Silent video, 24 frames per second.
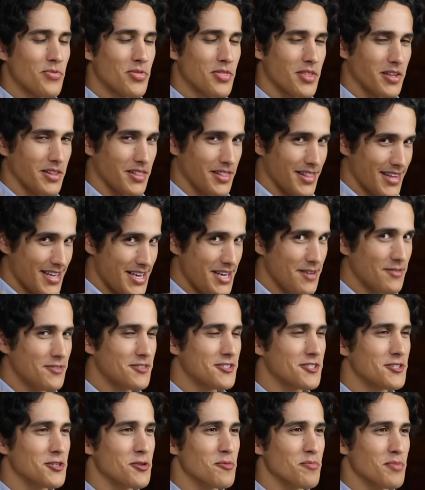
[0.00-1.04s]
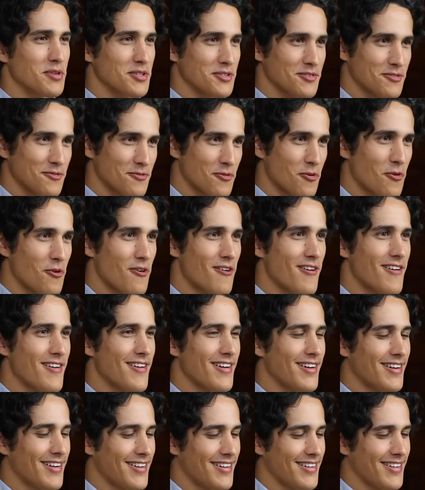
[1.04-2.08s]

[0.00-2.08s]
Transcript: The leaf soup is for